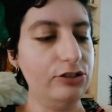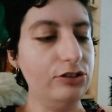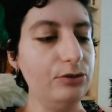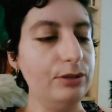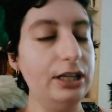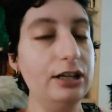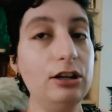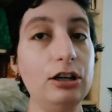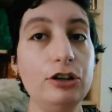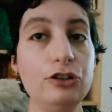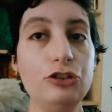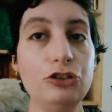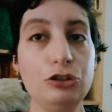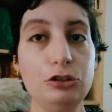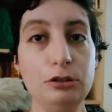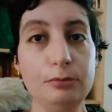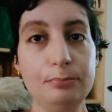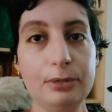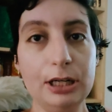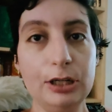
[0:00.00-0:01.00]
So there are
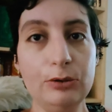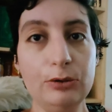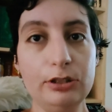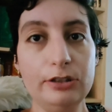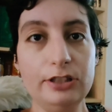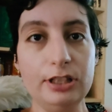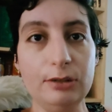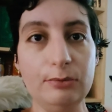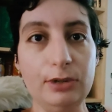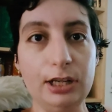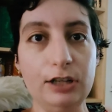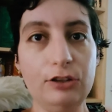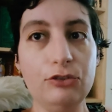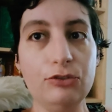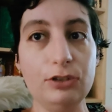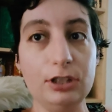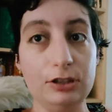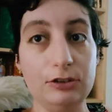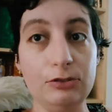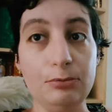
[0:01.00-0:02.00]
two priority reads
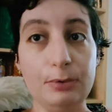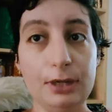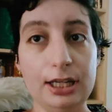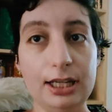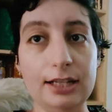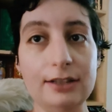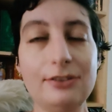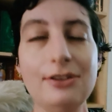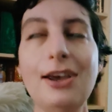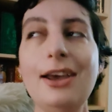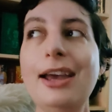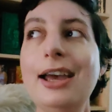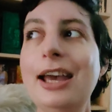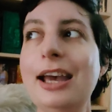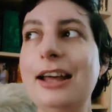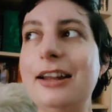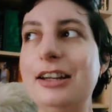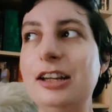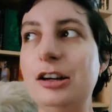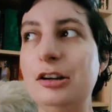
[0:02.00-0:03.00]
for this weekend,
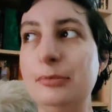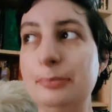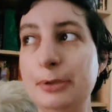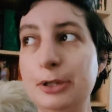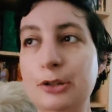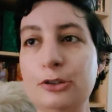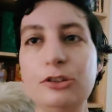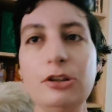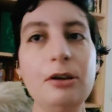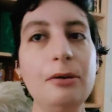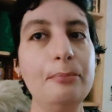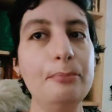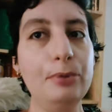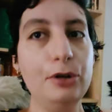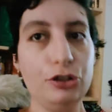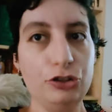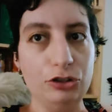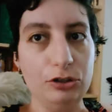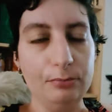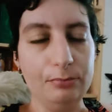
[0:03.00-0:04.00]
and they are both
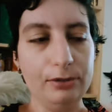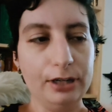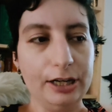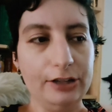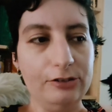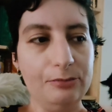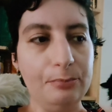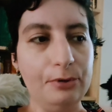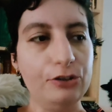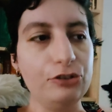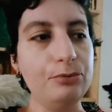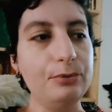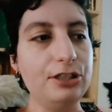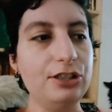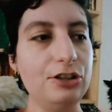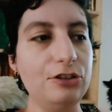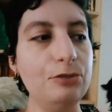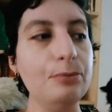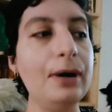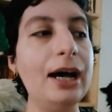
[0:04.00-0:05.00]
BookTube prize books,
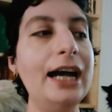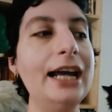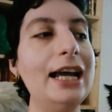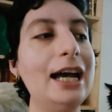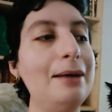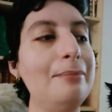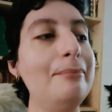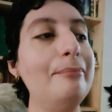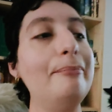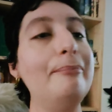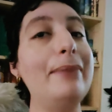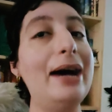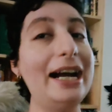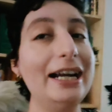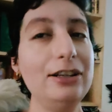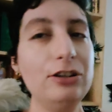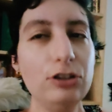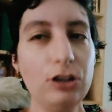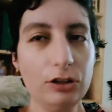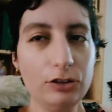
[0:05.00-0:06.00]
which is why I
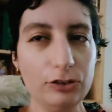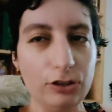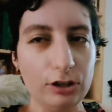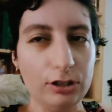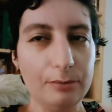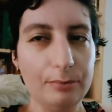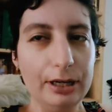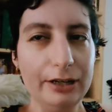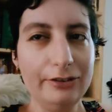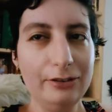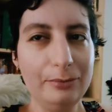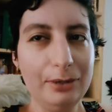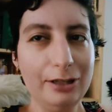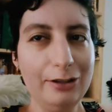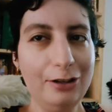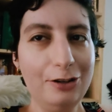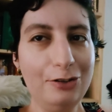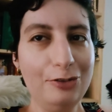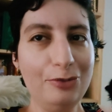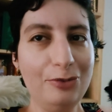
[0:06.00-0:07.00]
might not talk about them
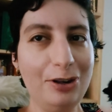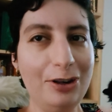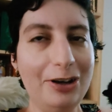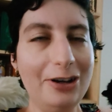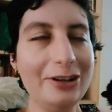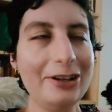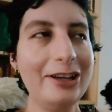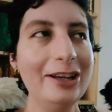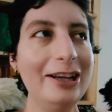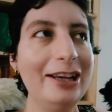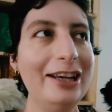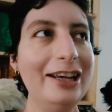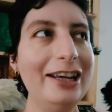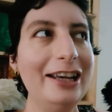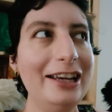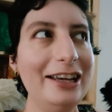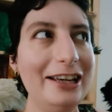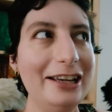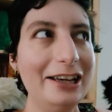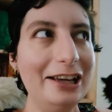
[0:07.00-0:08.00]
in this vlog
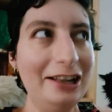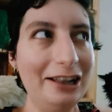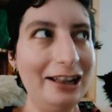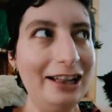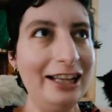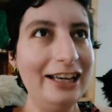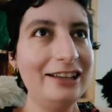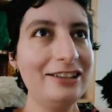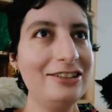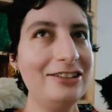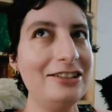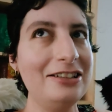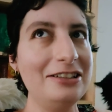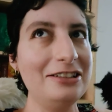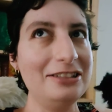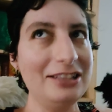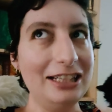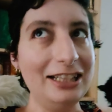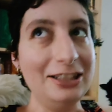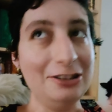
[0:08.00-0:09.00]
unless
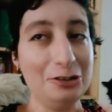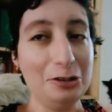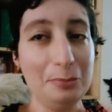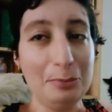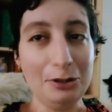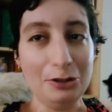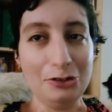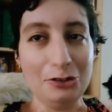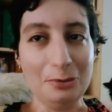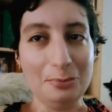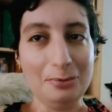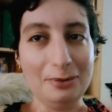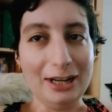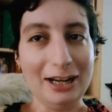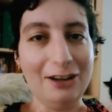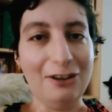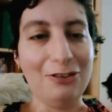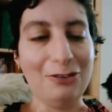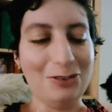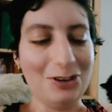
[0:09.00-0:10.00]
this is the booktube
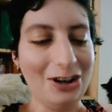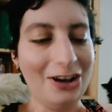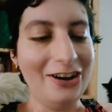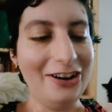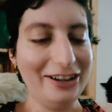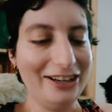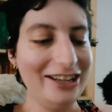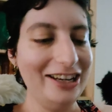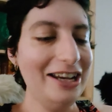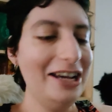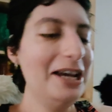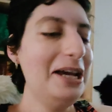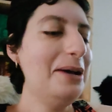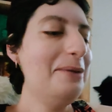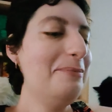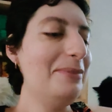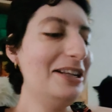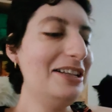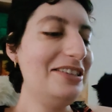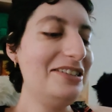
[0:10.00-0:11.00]
prize vlog
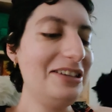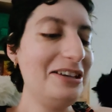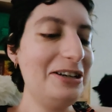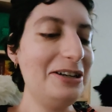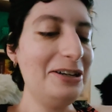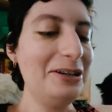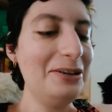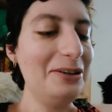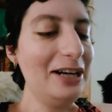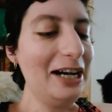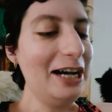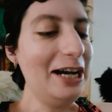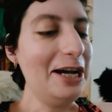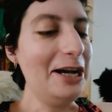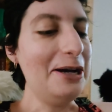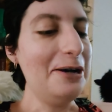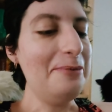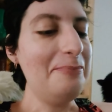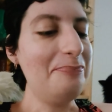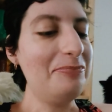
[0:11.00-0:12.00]
but so
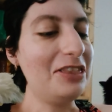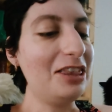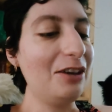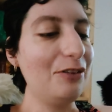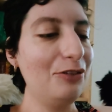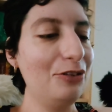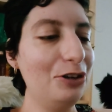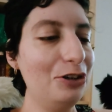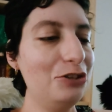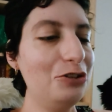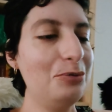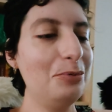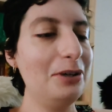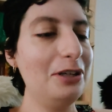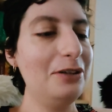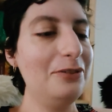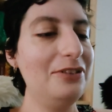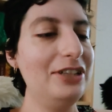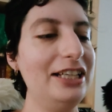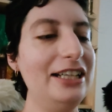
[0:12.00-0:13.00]
um, the first
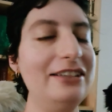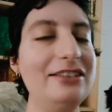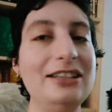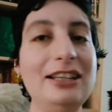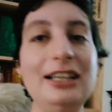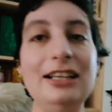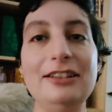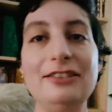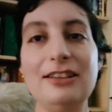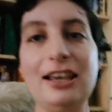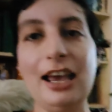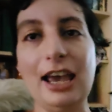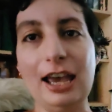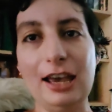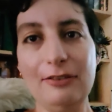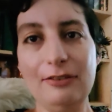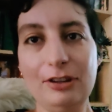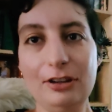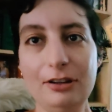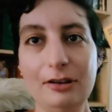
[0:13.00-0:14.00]
one of these is
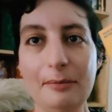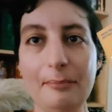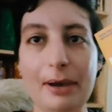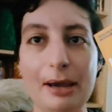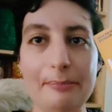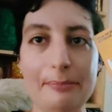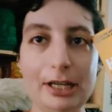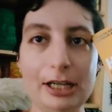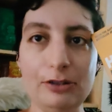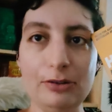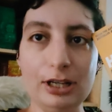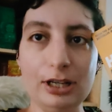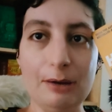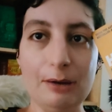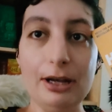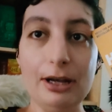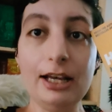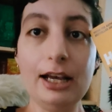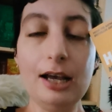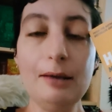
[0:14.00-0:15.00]
heaven by Mieko
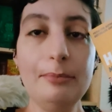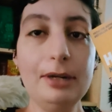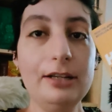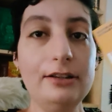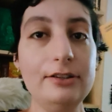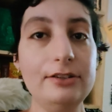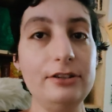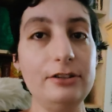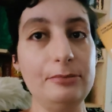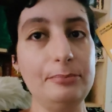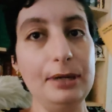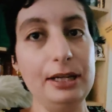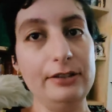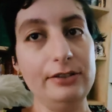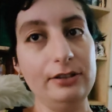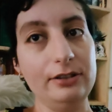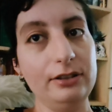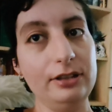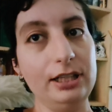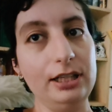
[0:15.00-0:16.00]
Kawakami this is
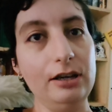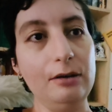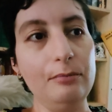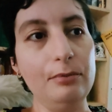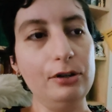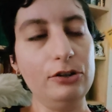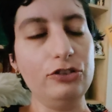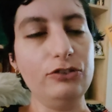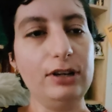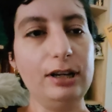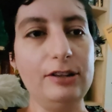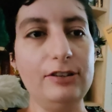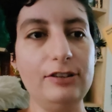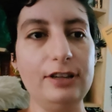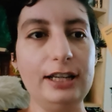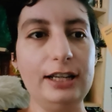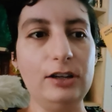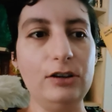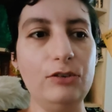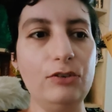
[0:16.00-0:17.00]
basically a book
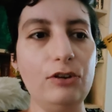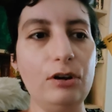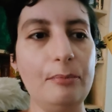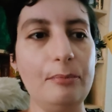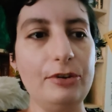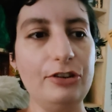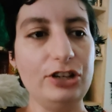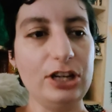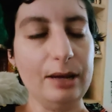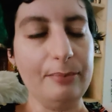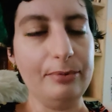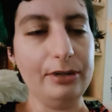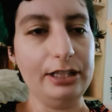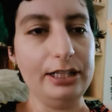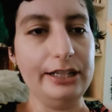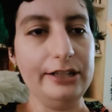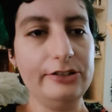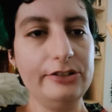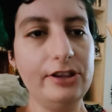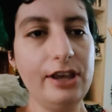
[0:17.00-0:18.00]
translated from
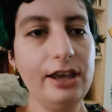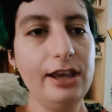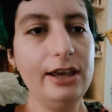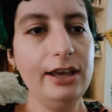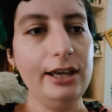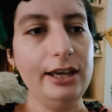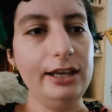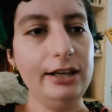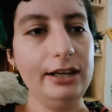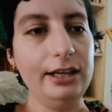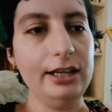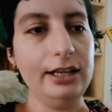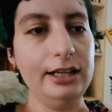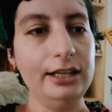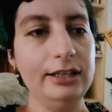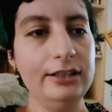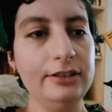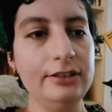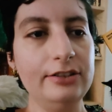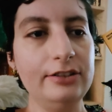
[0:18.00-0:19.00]
japanese it
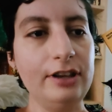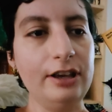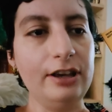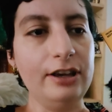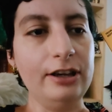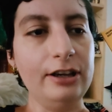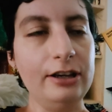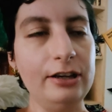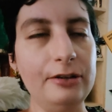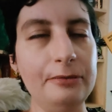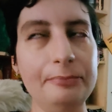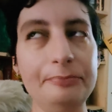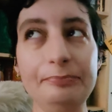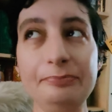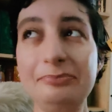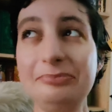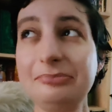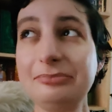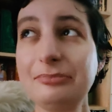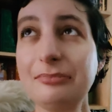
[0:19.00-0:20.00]
is
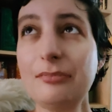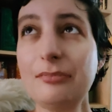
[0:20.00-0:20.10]
um,